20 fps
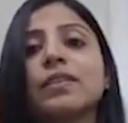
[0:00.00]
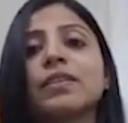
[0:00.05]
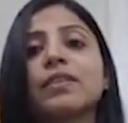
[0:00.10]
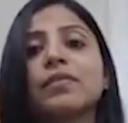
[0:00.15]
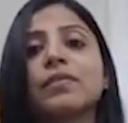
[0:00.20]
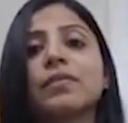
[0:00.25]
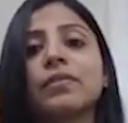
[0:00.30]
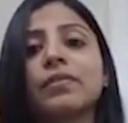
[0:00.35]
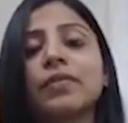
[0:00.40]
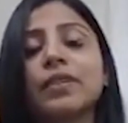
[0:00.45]

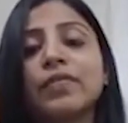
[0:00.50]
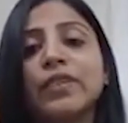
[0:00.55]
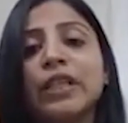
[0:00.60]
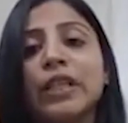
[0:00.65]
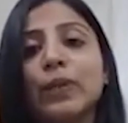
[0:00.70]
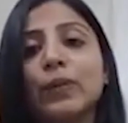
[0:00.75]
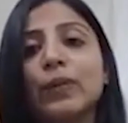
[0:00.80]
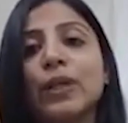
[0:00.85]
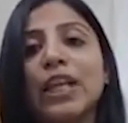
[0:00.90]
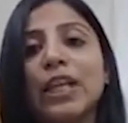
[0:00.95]
video
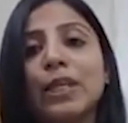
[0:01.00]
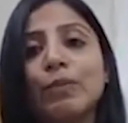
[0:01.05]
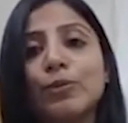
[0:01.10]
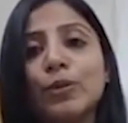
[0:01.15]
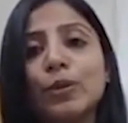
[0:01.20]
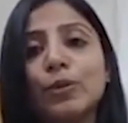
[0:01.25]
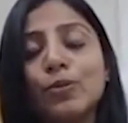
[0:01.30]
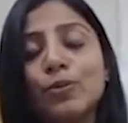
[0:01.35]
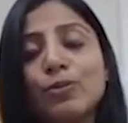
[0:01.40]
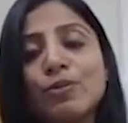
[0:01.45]
helped you.
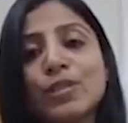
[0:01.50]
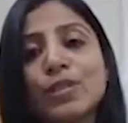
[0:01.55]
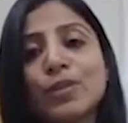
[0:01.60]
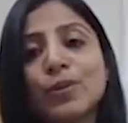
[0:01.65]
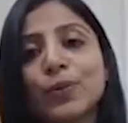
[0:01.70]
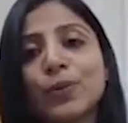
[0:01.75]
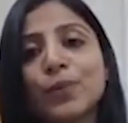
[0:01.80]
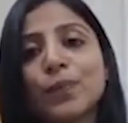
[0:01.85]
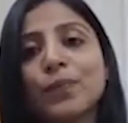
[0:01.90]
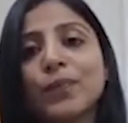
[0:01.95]
So
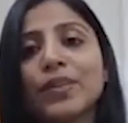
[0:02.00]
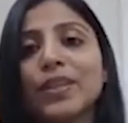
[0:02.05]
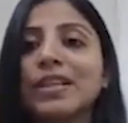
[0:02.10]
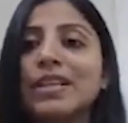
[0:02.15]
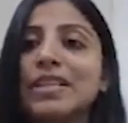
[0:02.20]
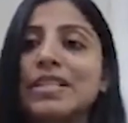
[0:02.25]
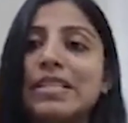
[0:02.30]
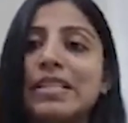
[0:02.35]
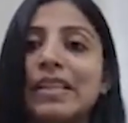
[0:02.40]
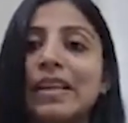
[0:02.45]

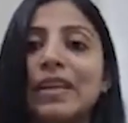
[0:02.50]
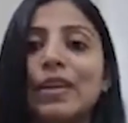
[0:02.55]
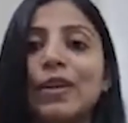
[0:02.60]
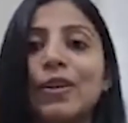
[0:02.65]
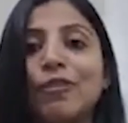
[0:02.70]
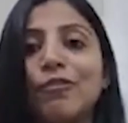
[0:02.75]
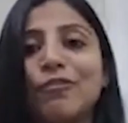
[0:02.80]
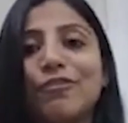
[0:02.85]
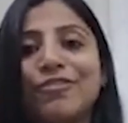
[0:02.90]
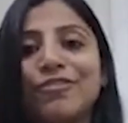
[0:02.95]
signing off.
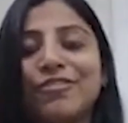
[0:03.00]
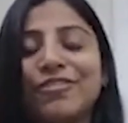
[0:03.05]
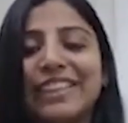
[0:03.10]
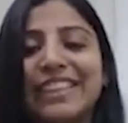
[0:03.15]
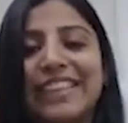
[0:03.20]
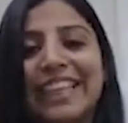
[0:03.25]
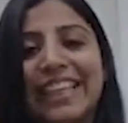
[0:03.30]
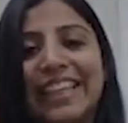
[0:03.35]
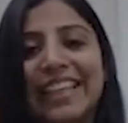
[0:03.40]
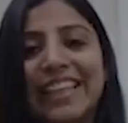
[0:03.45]
Take
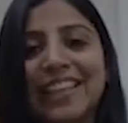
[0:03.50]
care.